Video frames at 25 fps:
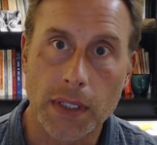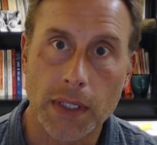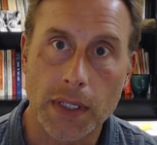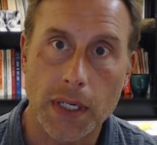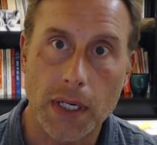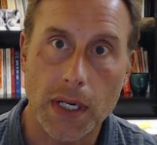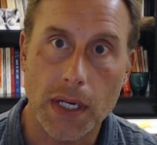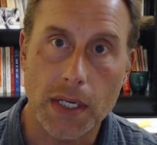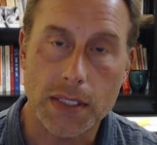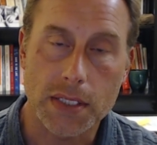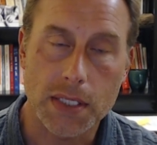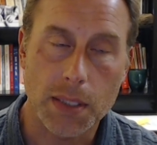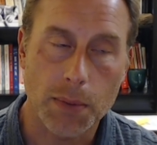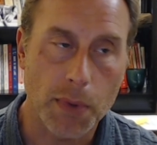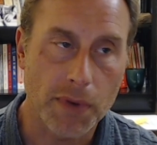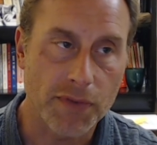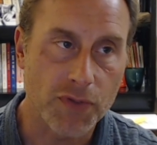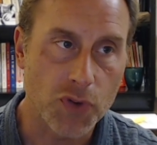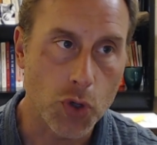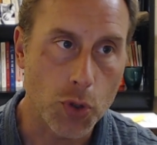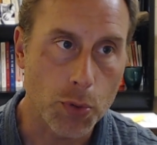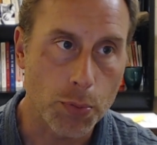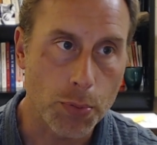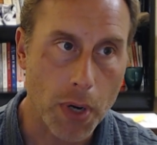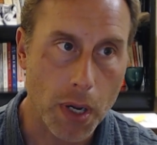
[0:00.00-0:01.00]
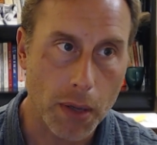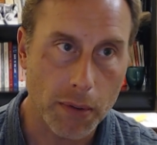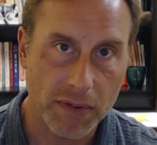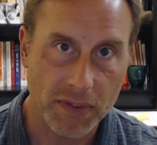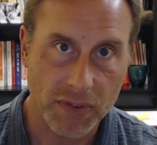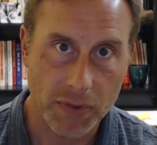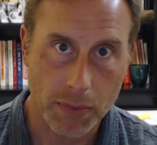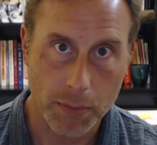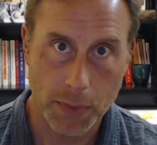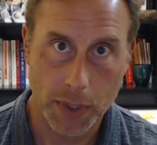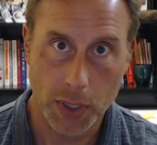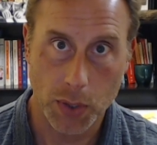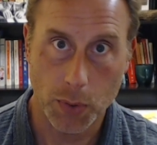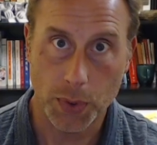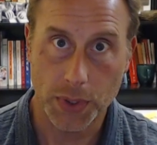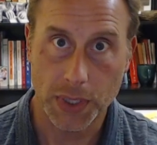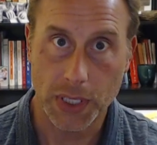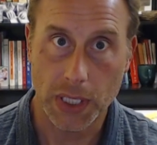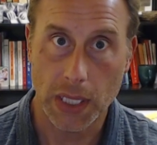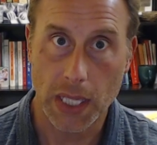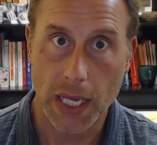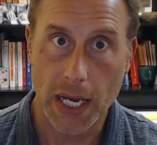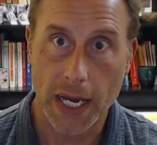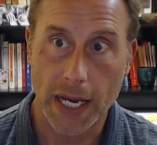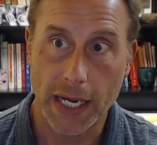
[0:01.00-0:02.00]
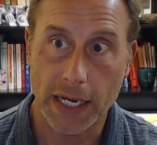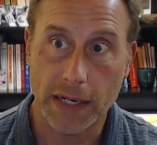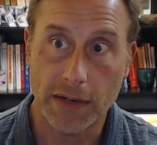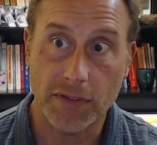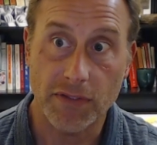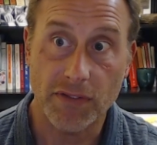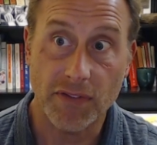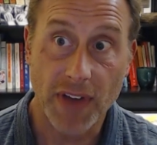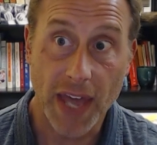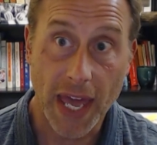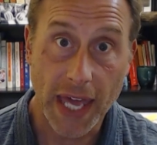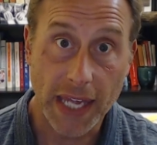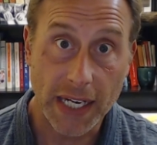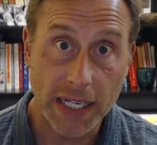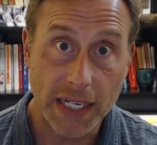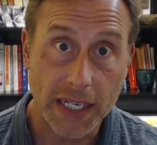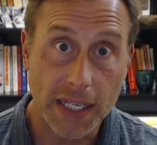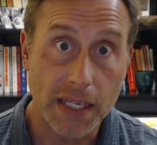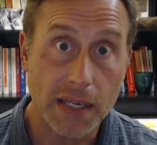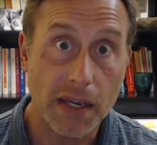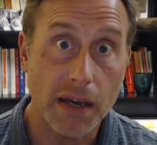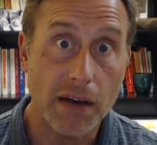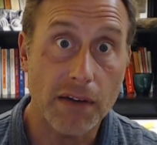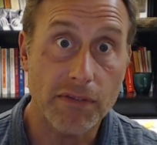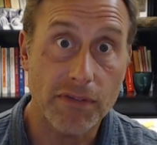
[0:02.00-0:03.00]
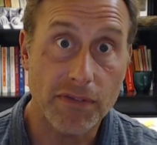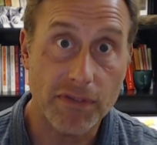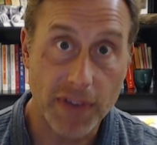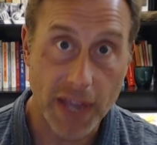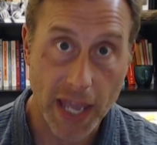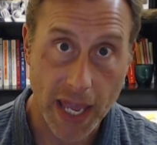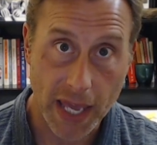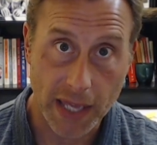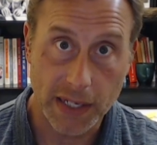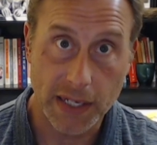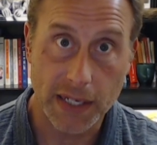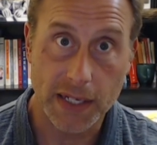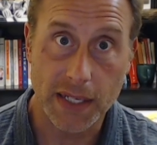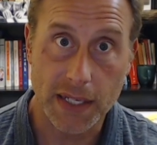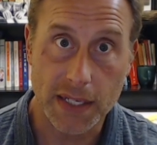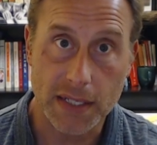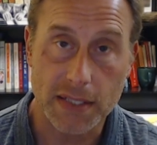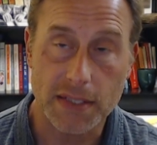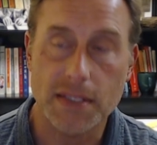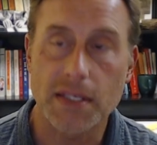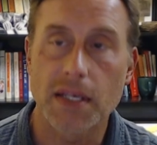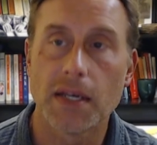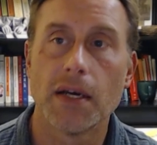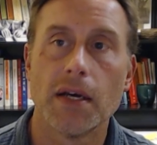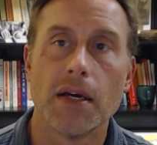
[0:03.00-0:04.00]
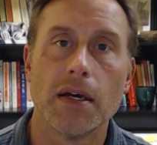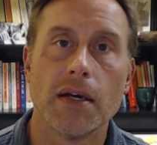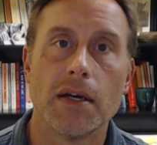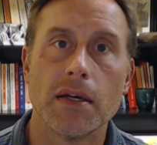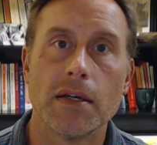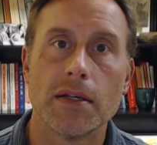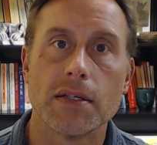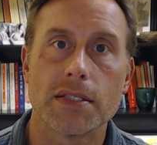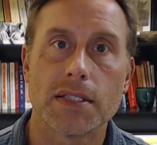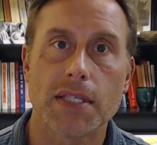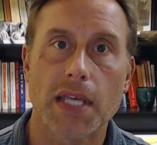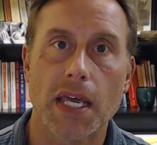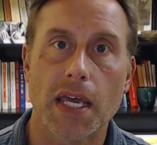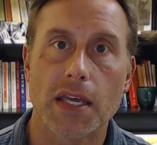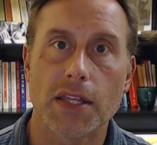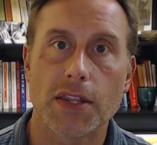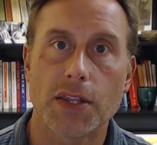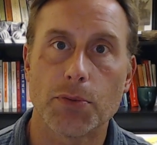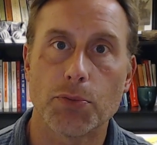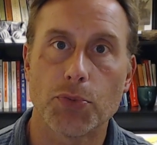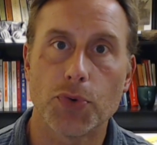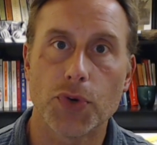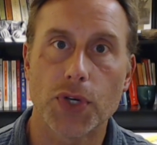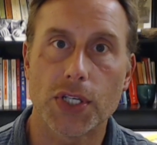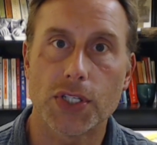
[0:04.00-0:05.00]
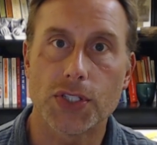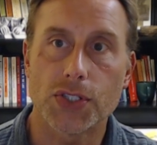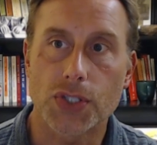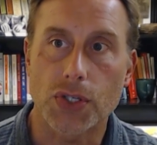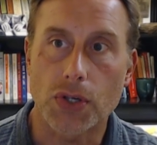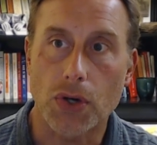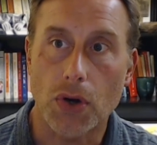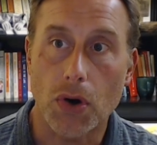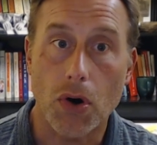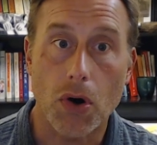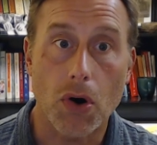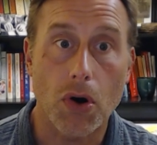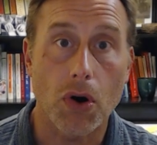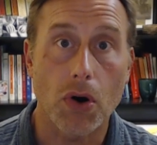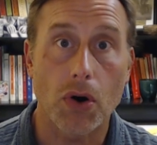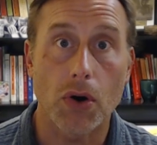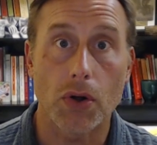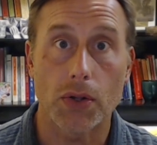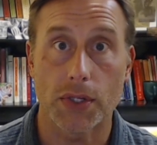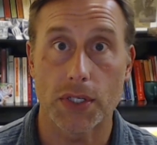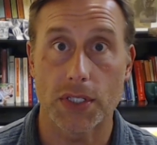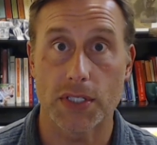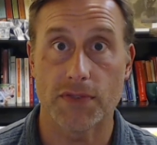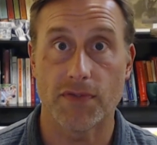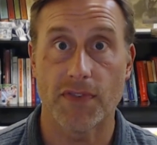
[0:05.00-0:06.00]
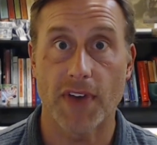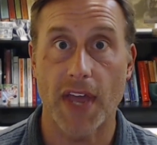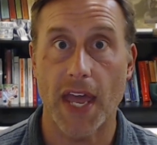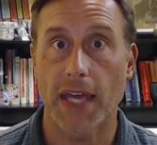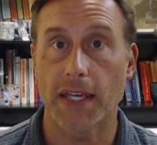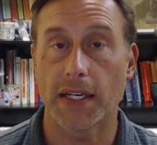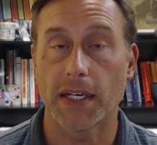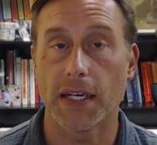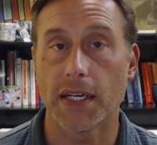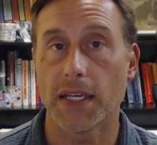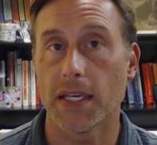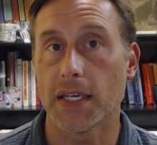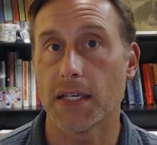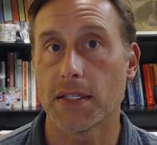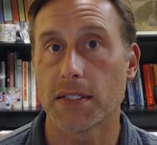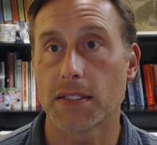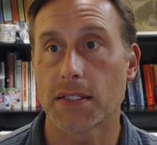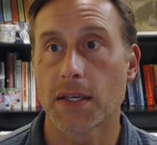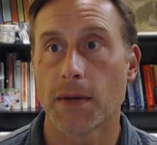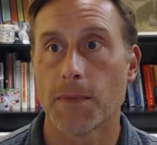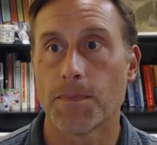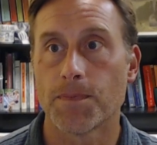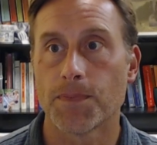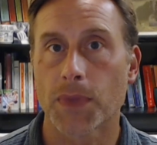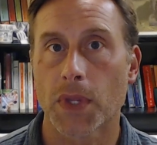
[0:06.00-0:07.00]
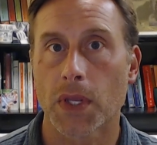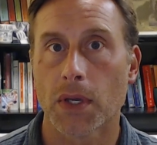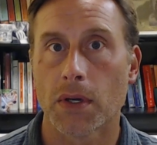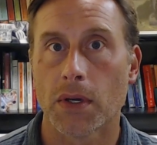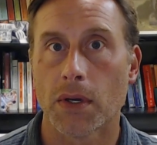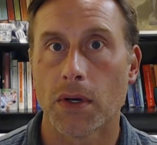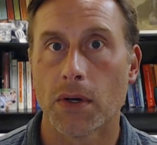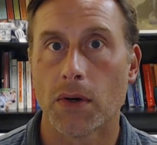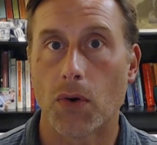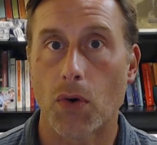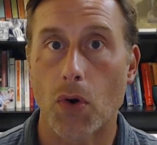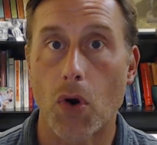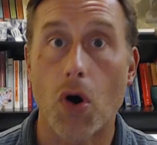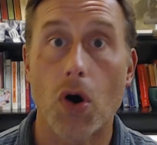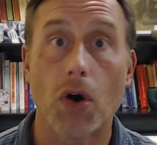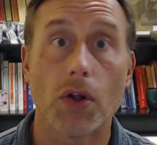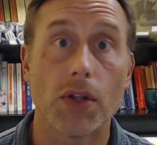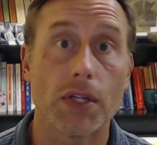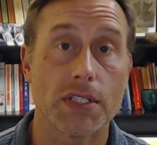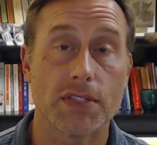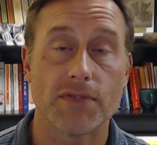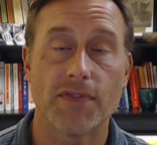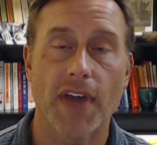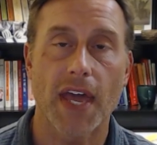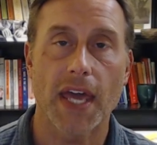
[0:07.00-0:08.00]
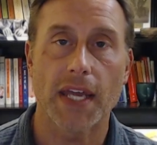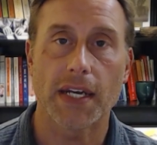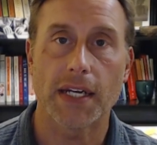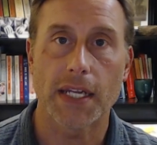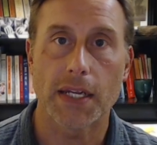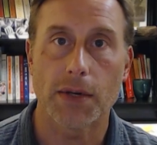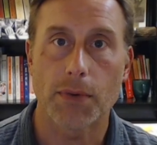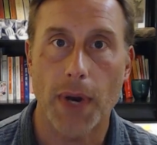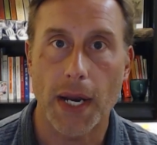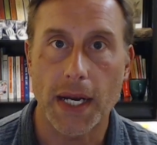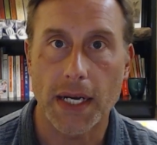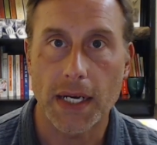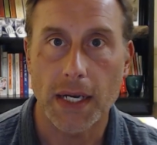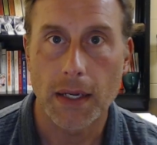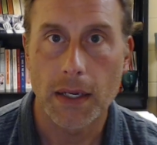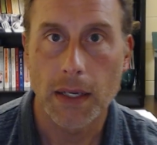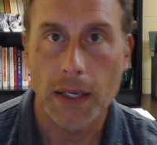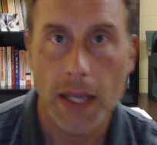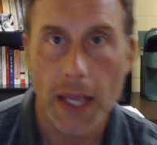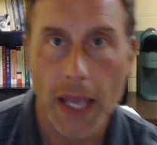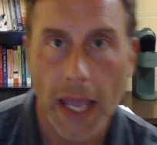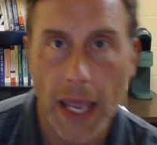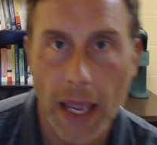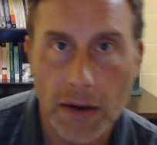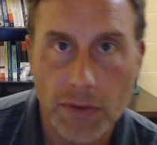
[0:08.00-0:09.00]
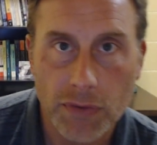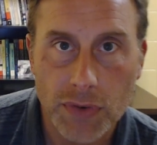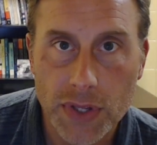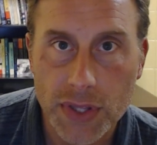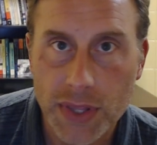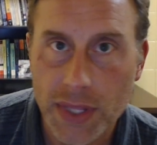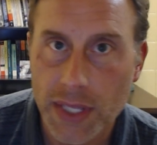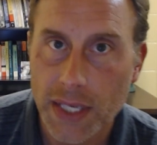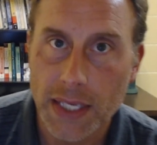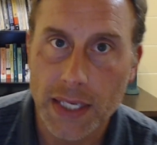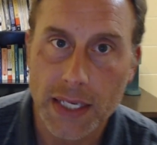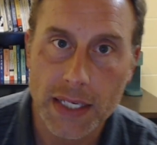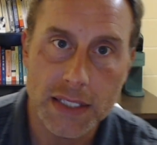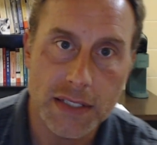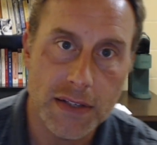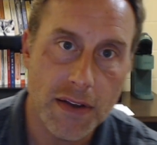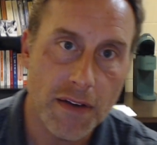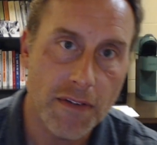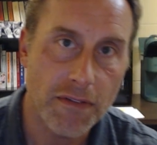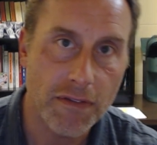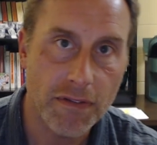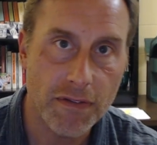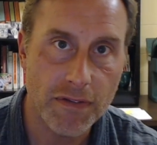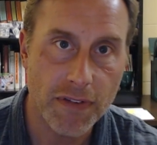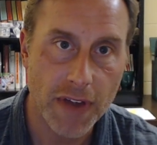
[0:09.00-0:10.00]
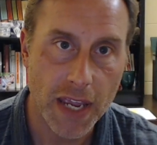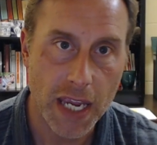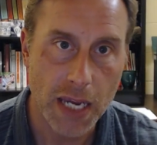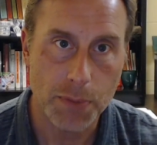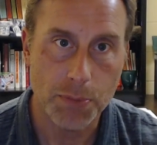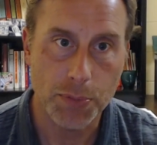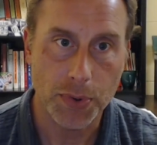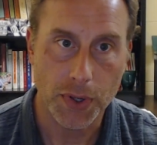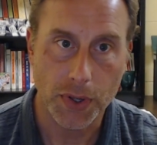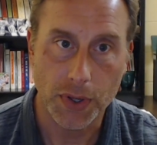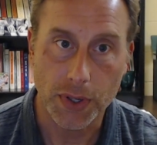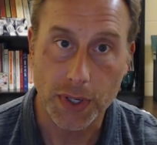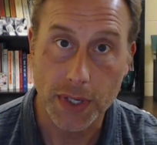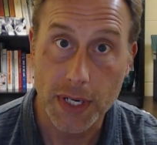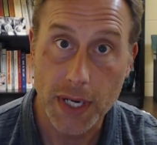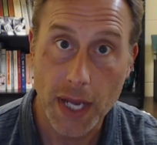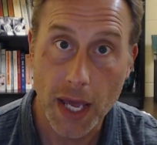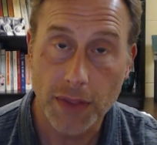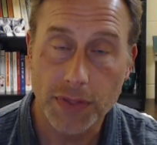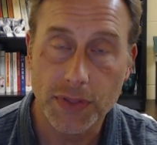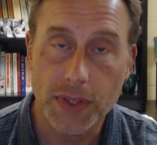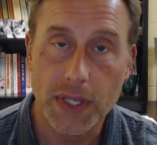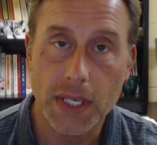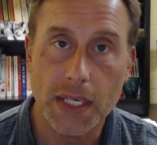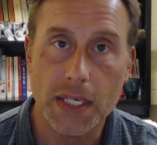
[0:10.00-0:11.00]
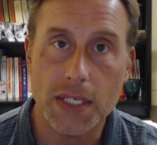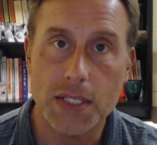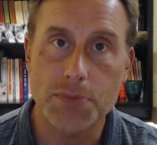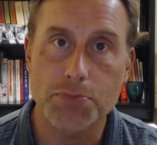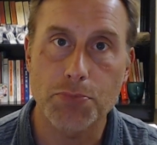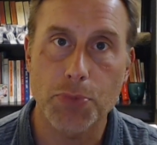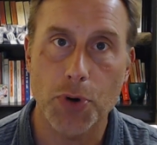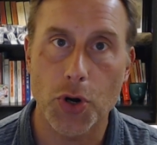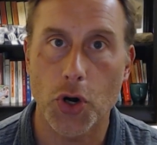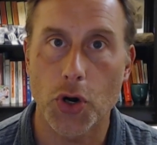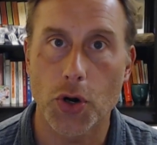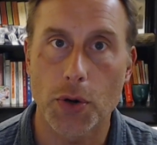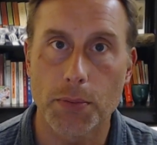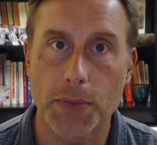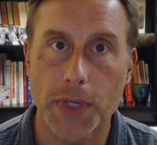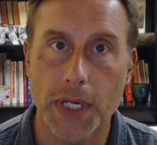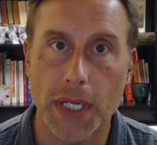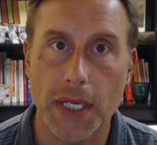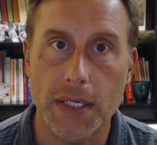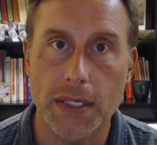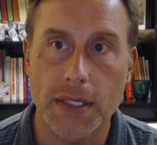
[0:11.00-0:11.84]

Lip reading: Some of you are probably familiar with the line, vanity of vanities. Saith the preacher, all is vanities. All is vanity, right? Everything is vapor, nothing is permanent.